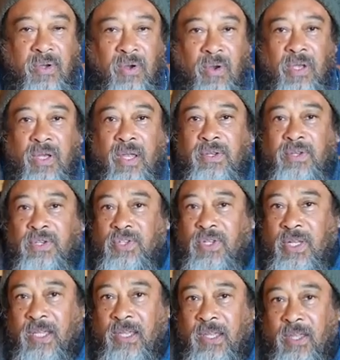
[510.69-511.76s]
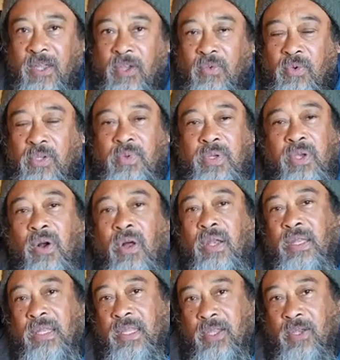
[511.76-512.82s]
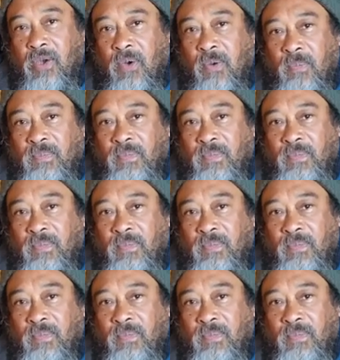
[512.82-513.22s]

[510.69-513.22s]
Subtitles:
or conditioning, which we call the ego.